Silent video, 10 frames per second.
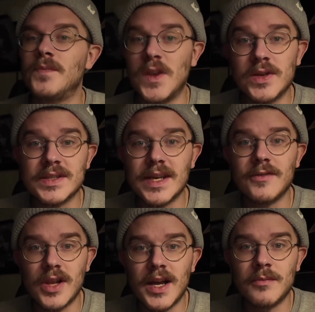you can save
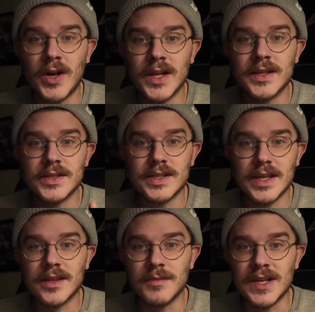a lot of money and just
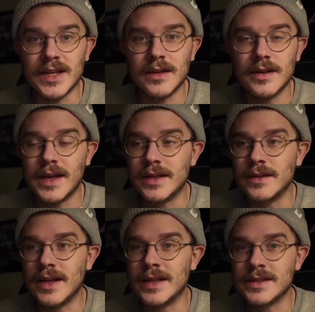get the mini
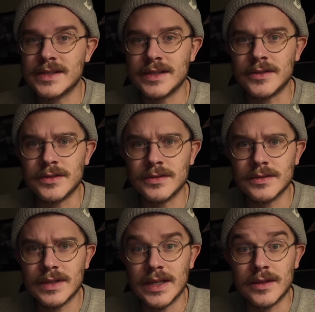and still
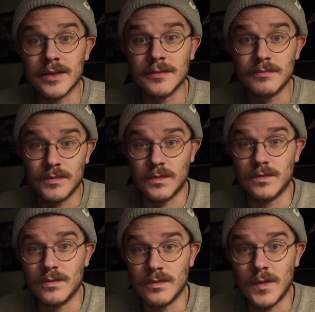get the
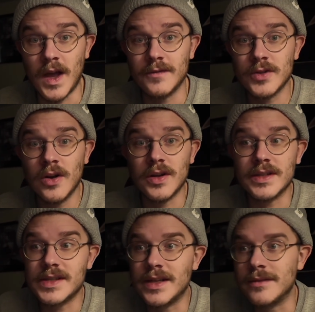live
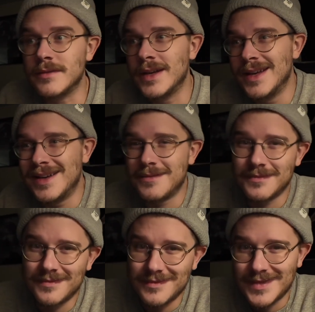drawings. And
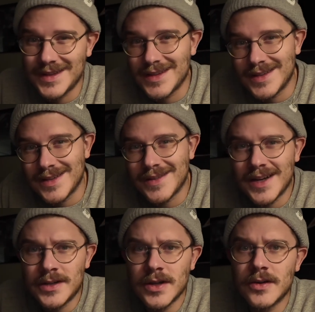
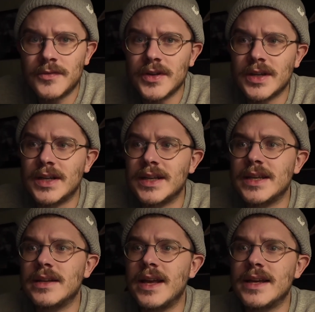I don't know if you're gonna
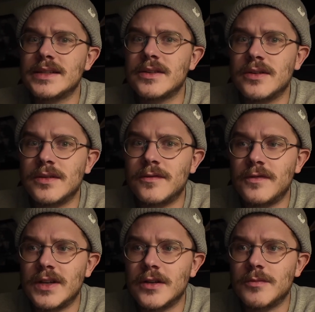get as good of
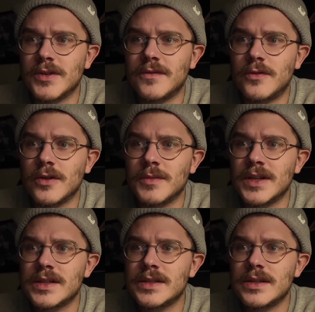video
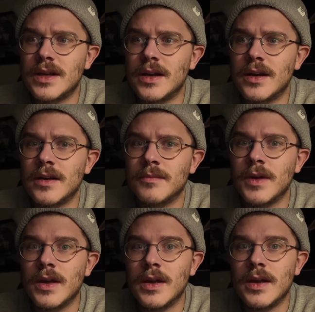performance.
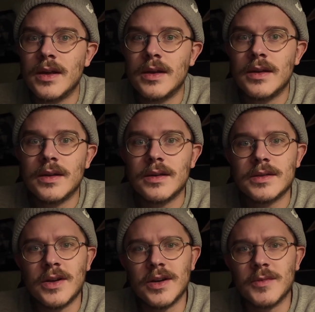
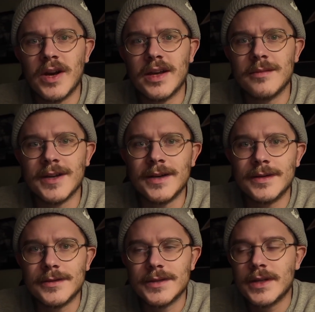Sorry, I'm cracking my
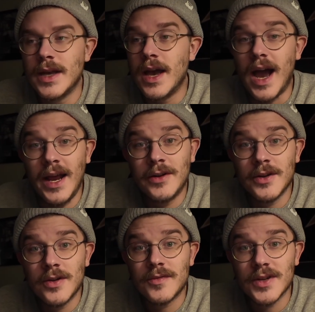knuckles. I don't
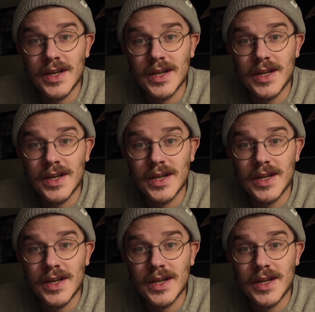know if you're